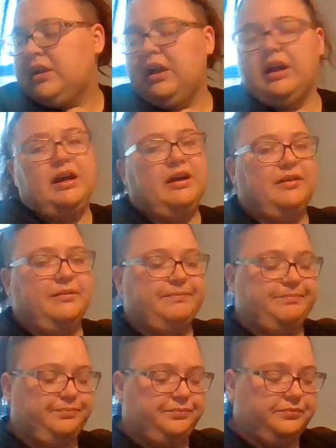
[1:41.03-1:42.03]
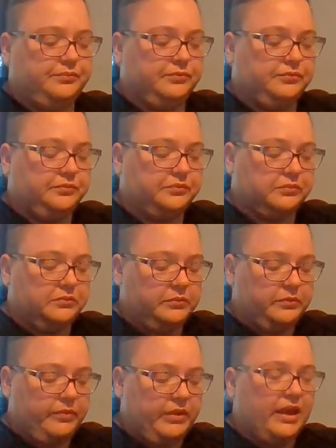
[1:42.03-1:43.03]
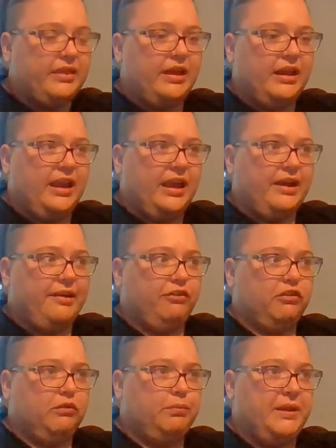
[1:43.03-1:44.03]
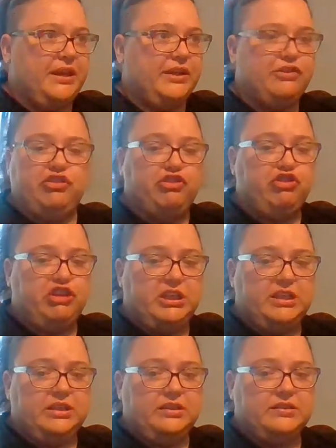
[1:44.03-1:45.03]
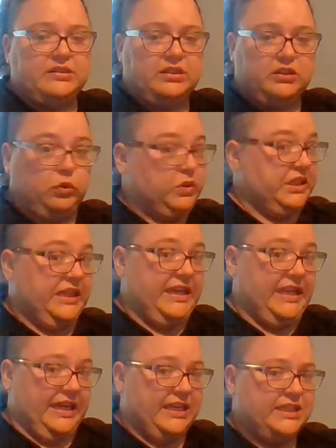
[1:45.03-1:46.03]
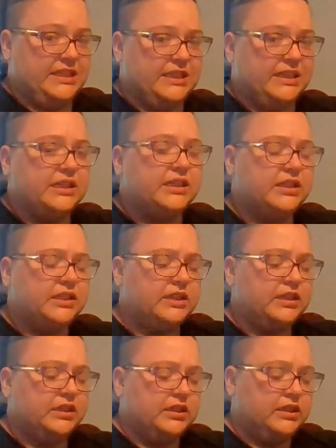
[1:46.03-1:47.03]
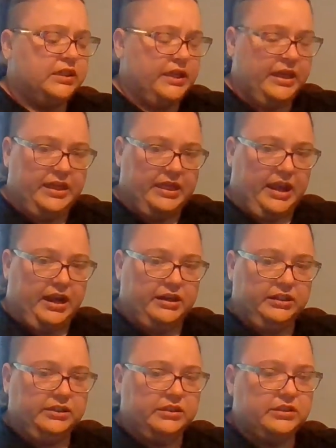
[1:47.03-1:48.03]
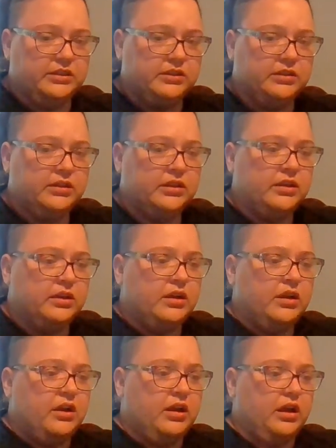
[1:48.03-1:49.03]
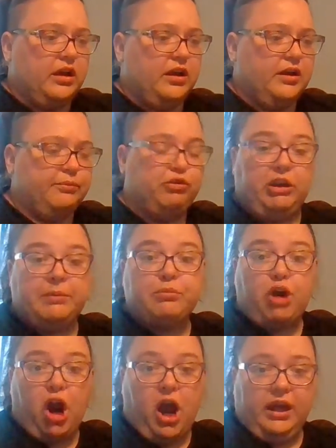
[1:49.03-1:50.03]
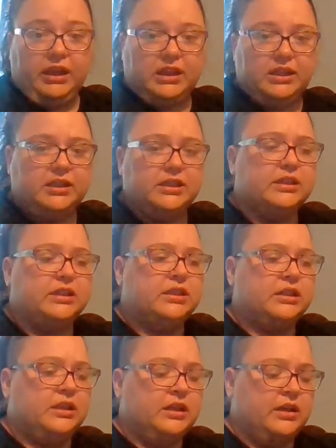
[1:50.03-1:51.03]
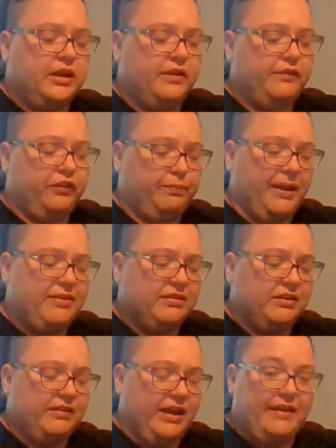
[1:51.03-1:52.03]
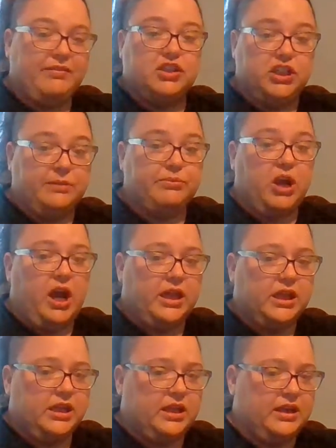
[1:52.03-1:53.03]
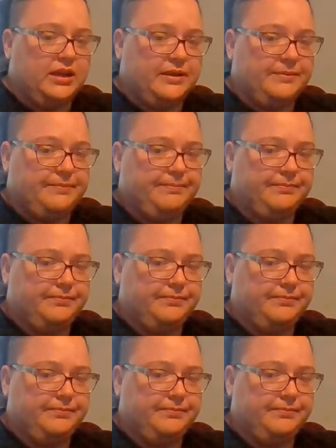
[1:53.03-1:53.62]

Um, and then I have spinach and cheese tortellinis in there. Um, chicken broth. And for spices, I have the chicken broth, um,